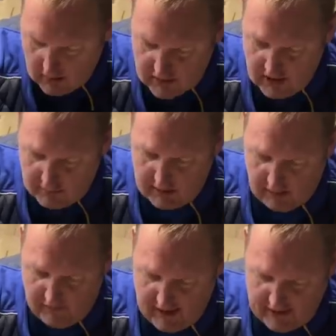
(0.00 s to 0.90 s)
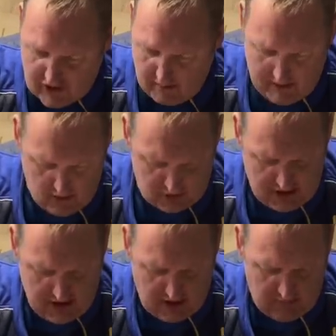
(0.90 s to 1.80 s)
See if we can find a chip with no
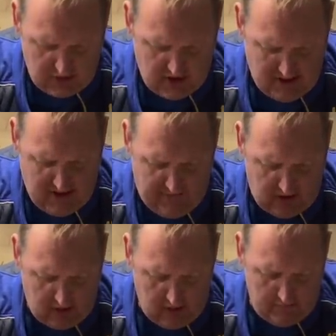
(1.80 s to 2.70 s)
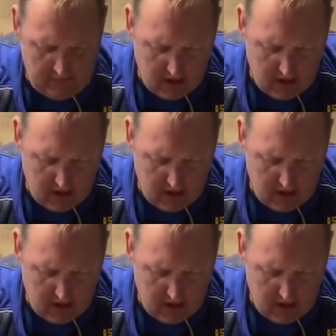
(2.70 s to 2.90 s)
cheese on, which is a bit difficult.